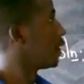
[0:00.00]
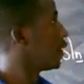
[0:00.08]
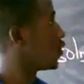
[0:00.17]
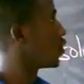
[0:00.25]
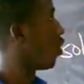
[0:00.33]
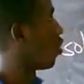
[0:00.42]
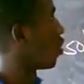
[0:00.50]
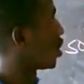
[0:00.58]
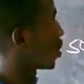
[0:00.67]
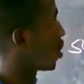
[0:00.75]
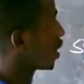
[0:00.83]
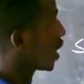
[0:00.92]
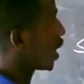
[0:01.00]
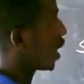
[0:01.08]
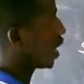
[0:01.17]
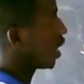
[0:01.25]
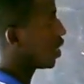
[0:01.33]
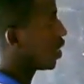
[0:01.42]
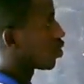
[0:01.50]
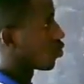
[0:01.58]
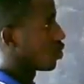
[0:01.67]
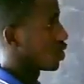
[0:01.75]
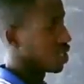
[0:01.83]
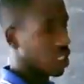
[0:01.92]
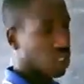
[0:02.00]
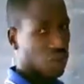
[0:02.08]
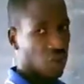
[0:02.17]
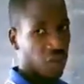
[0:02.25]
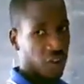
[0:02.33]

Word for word: So horizontally, we see two